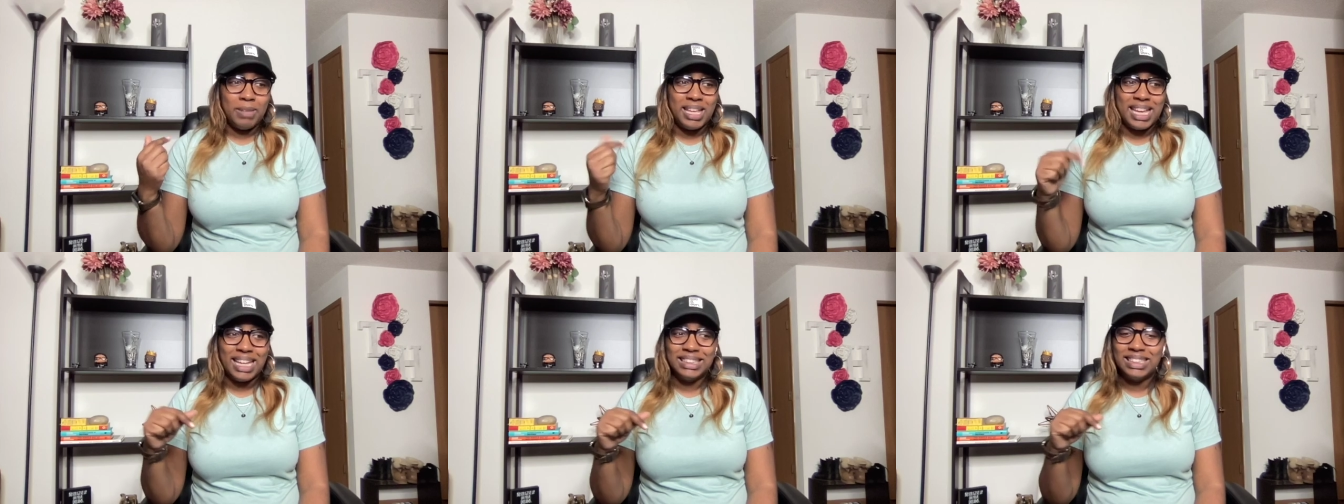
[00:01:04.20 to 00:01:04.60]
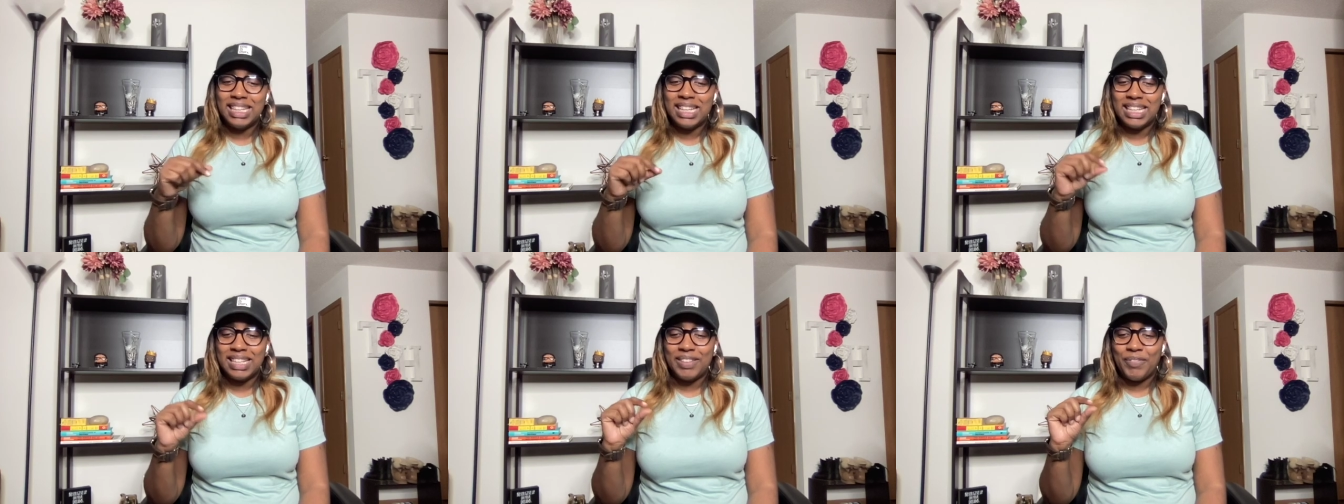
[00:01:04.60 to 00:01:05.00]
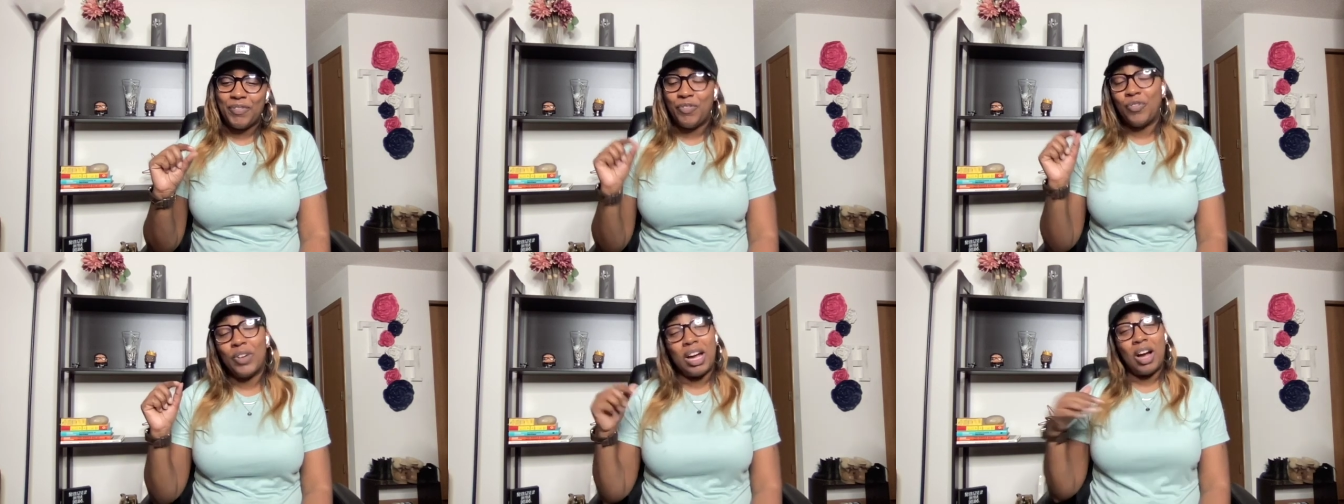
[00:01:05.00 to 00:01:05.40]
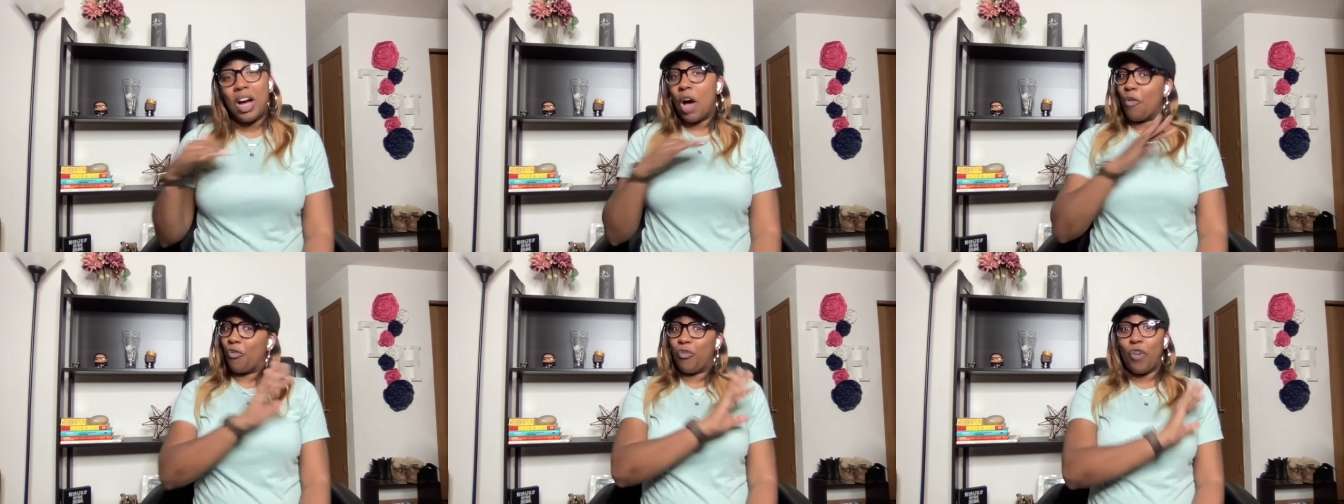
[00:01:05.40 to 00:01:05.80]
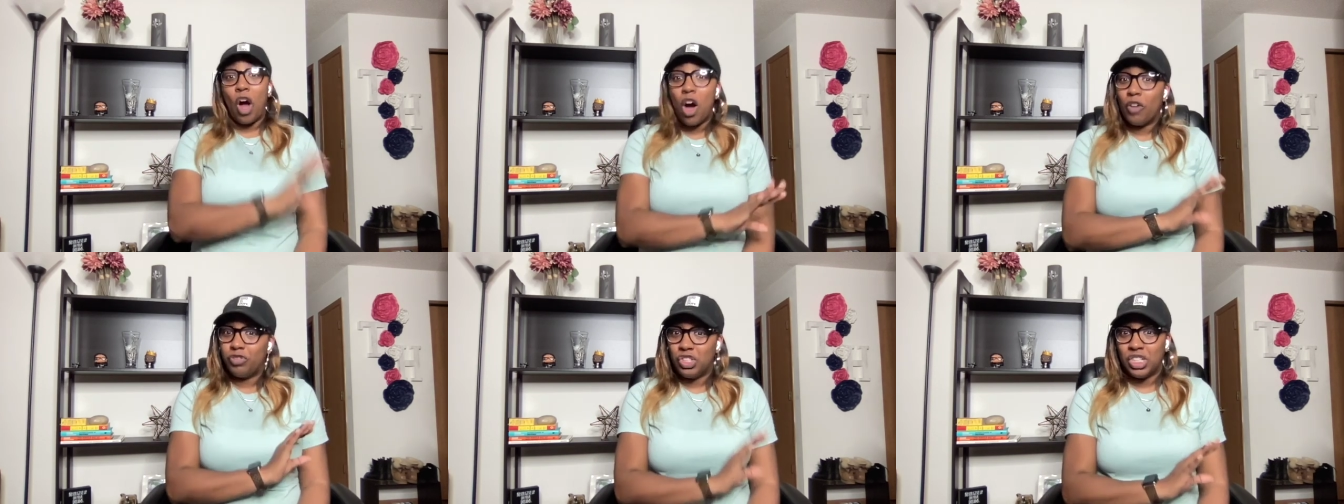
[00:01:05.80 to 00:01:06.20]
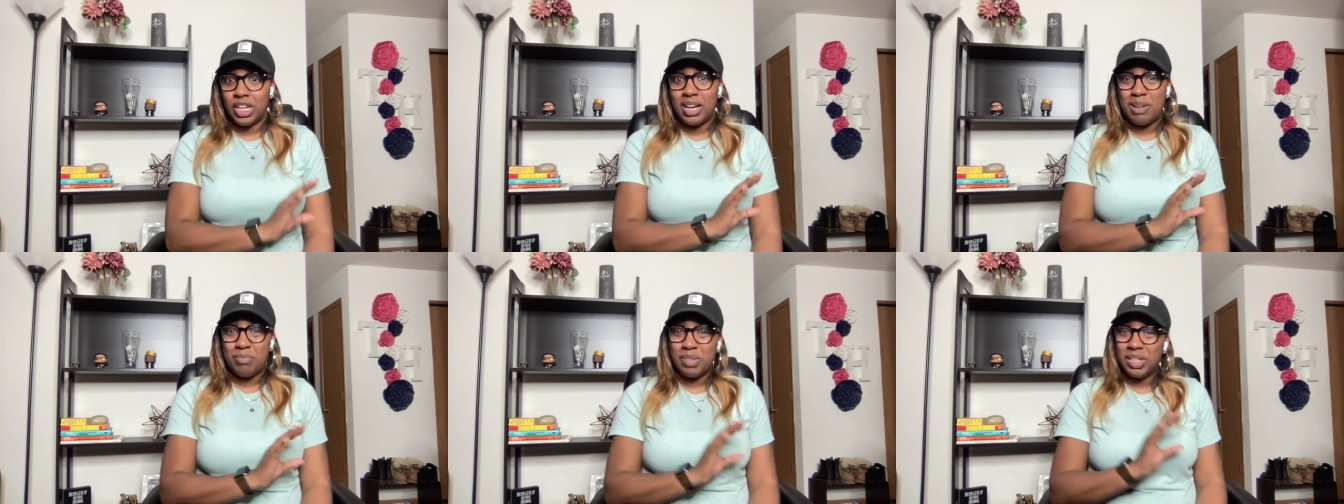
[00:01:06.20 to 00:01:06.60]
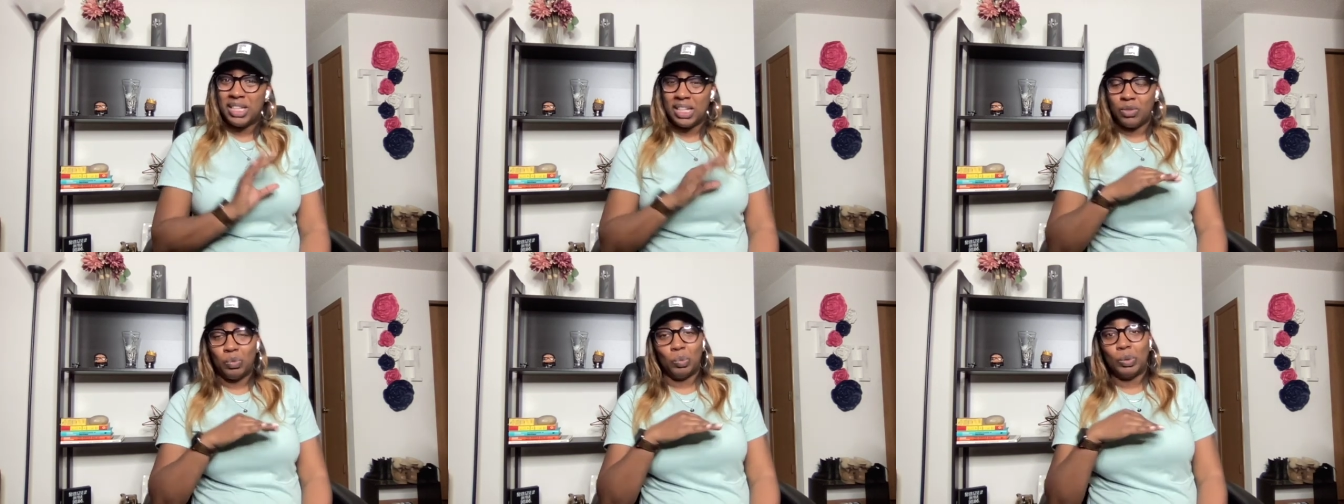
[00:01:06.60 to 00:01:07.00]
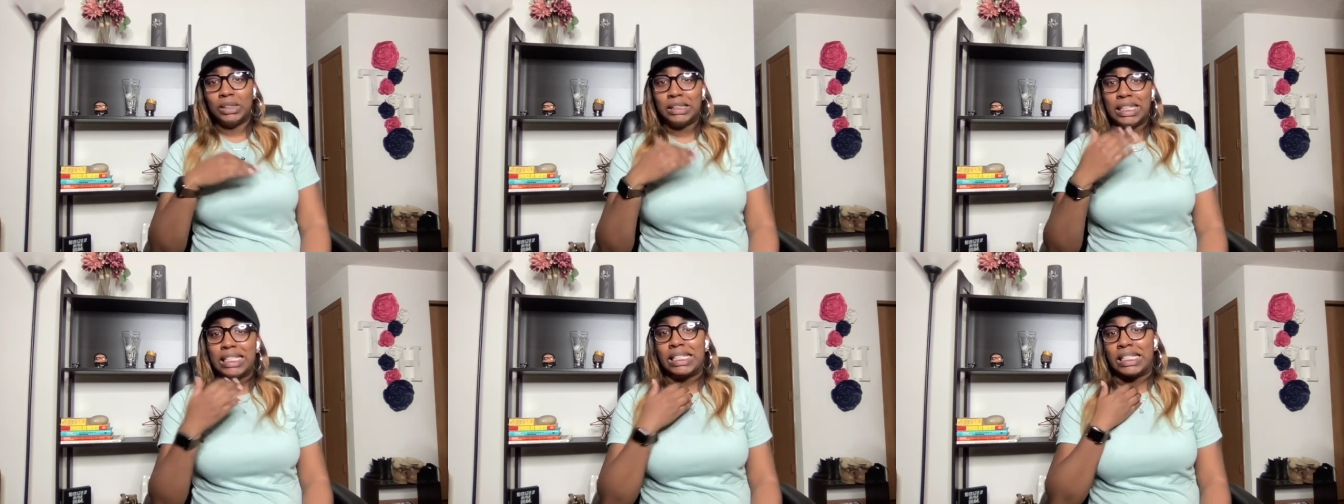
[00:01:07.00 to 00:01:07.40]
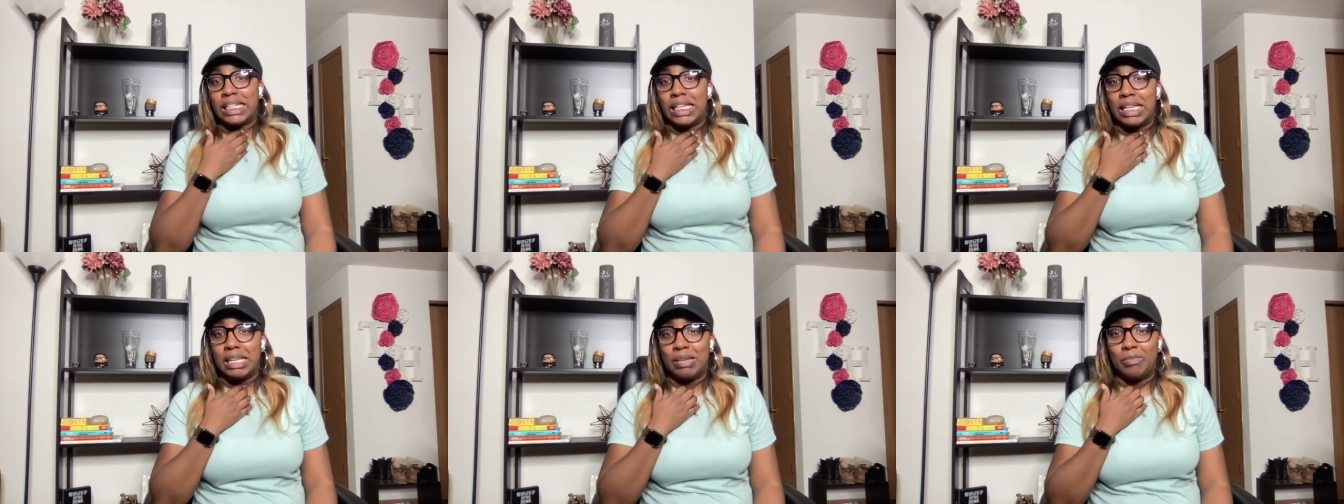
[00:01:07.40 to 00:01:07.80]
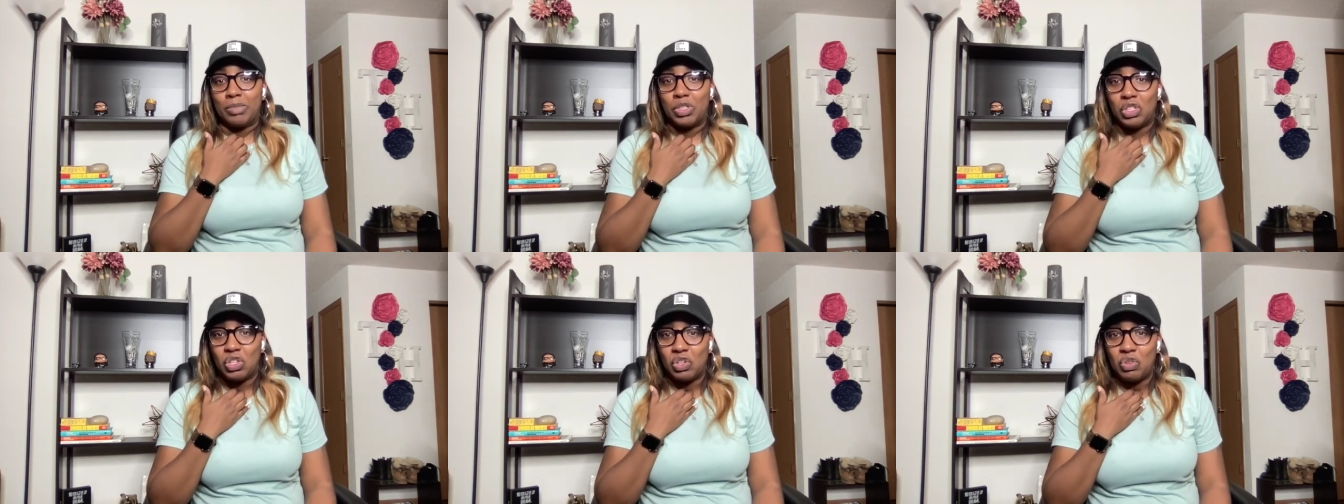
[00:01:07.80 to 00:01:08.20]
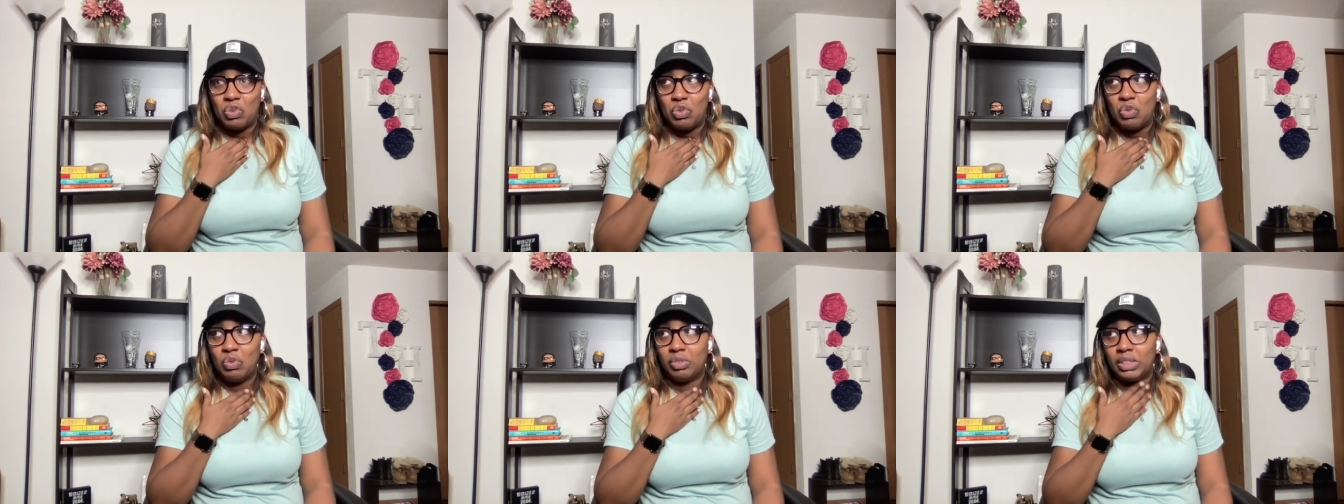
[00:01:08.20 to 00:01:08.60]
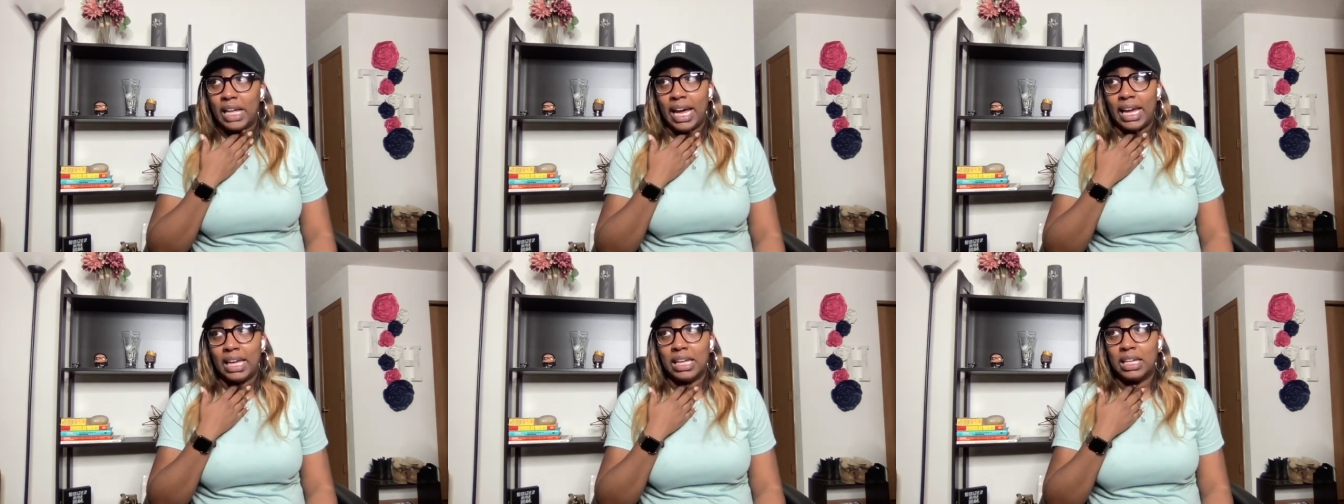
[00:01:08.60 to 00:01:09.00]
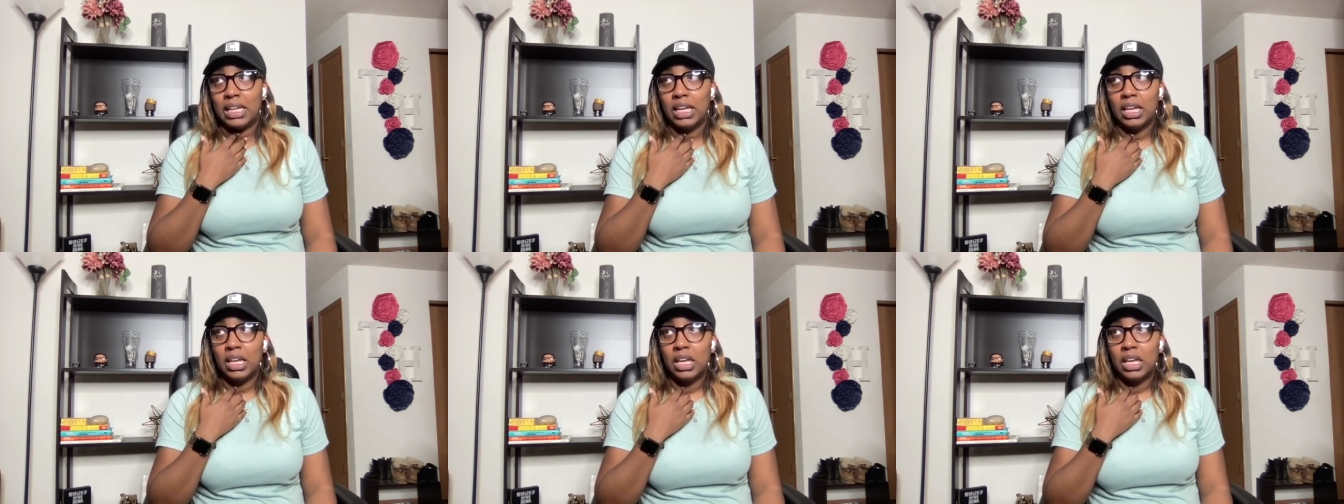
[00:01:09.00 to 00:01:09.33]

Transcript: Michaela, off jump, didn't really seem too, like,